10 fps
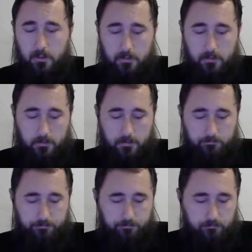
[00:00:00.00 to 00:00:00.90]
uh,
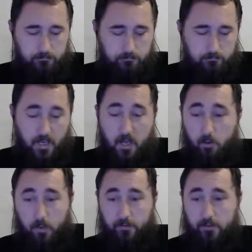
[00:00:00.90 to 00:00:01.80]

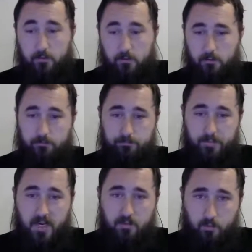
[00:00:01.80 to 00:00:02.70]
malware that or
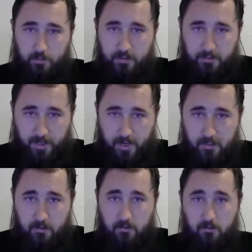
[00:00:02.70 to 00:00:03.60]
backdoor that they
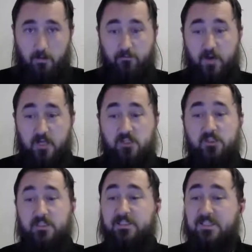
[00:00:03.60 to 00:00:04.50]
had.
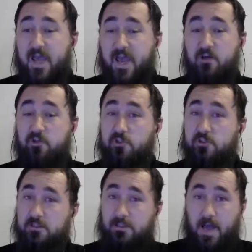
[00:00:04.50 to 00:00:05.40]
Eventually,
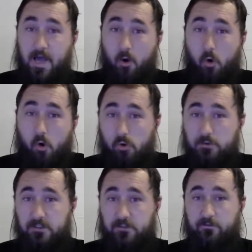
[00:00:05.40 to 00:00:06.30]
attackers got a
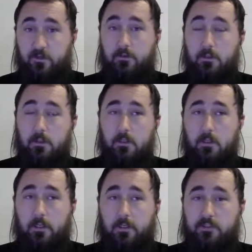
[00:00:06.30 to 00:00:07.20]
hold of the
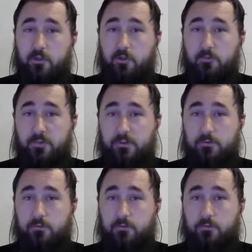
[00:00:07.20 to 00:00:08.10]
Eternal
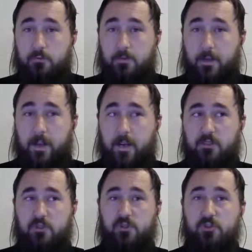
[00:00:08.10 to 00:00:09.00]
Blue
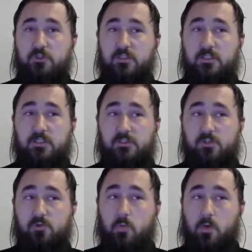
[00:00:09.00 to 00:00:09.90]
and turned it
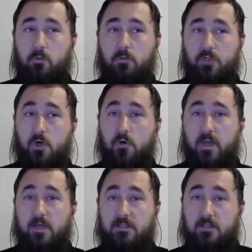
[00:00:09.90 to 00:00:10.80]
into what was known
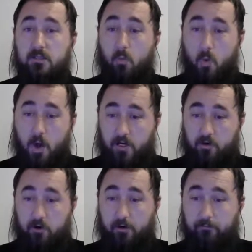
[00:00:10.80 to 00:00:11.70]
as the
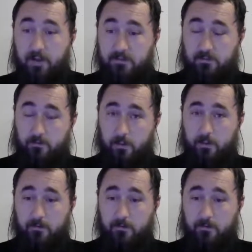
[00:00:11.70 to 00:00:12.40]
WannaCry ransomware.